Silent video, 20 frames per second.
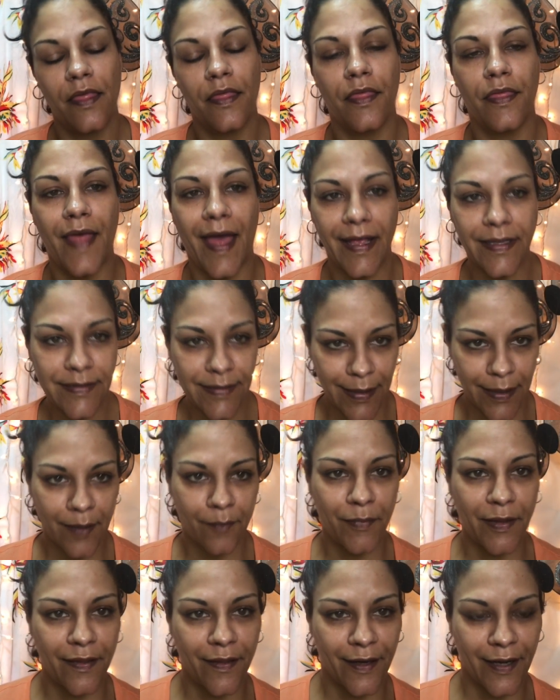That's
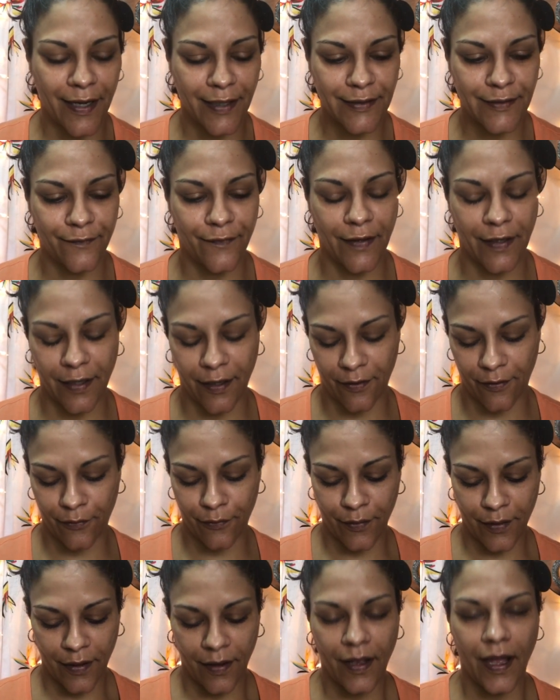gonna be the next video.